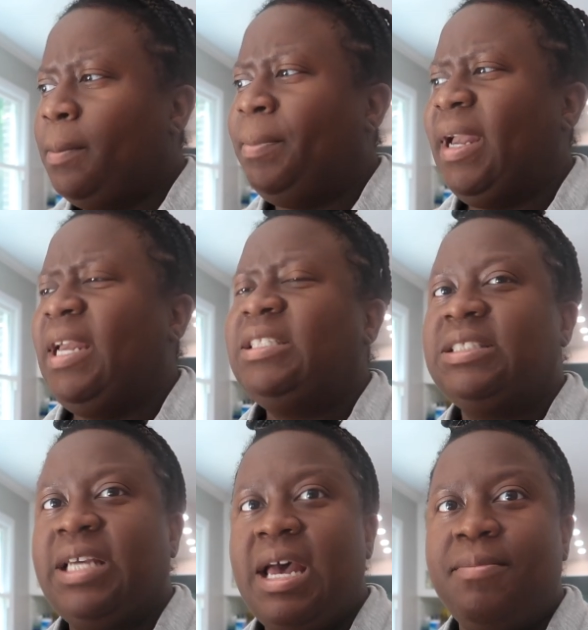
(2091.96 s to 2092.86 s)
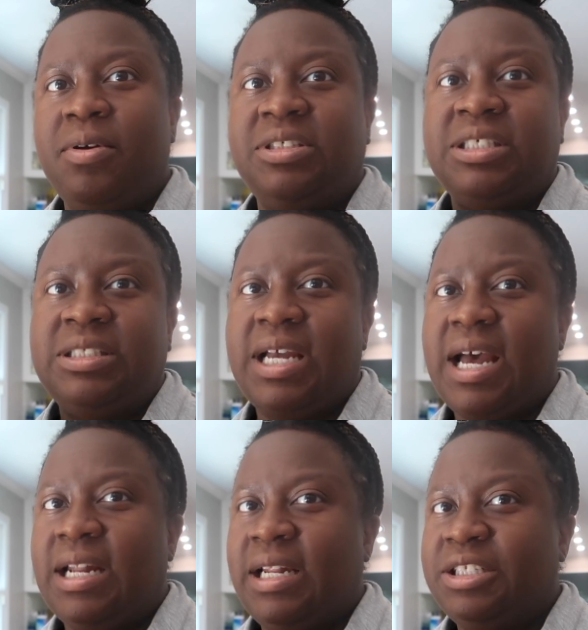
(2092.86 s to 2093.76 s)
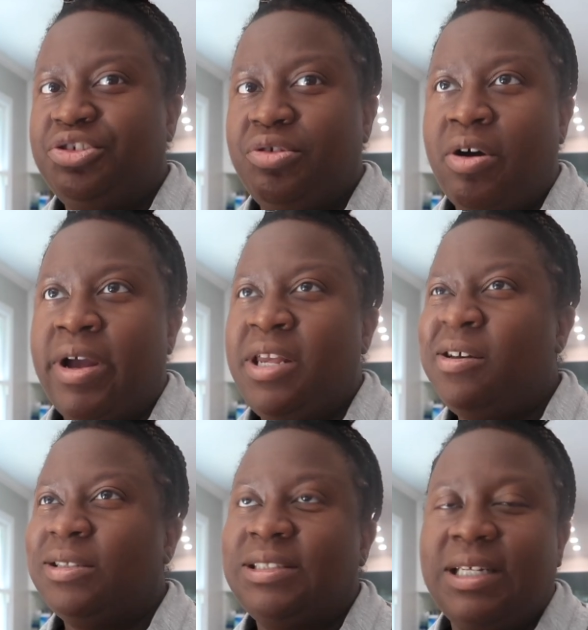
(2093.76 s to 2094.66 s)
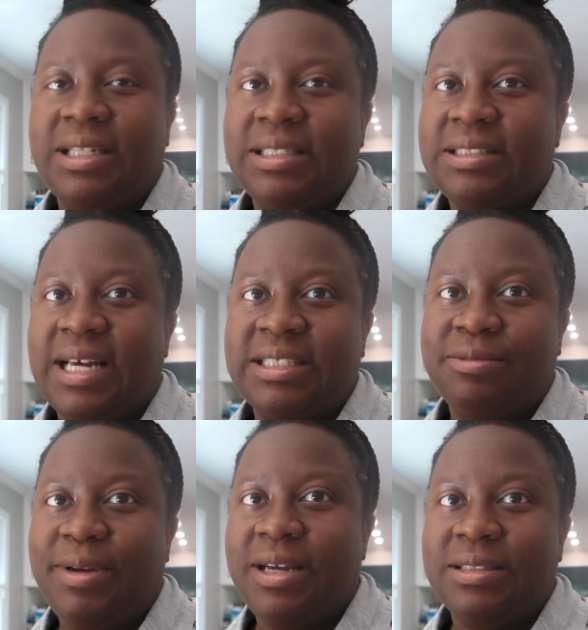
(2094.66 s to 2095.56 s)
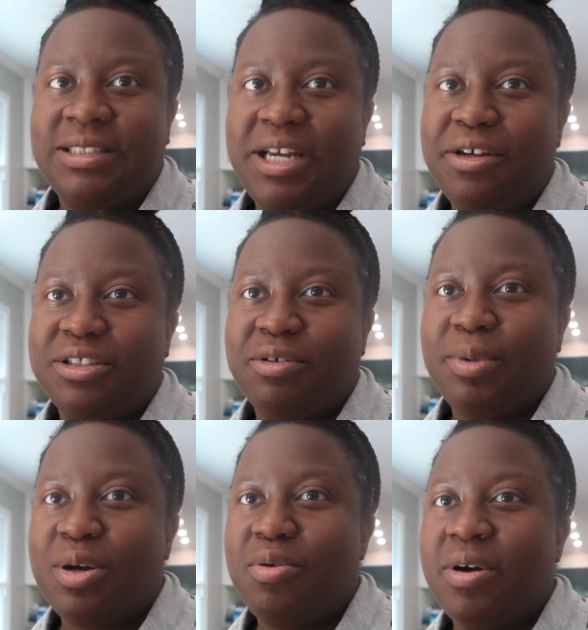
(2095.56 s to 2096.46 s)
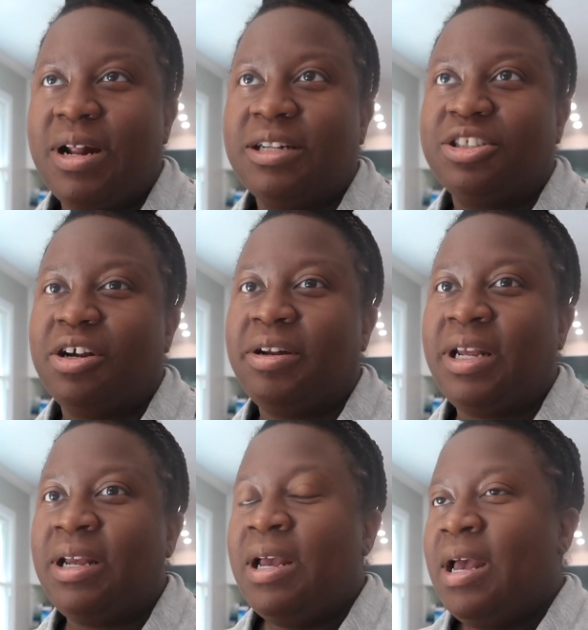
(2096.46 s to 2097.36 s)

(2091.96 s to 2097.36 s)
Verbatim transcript: But he just kept, just to kind of let you know, and you'll see this as we continue to record our journey.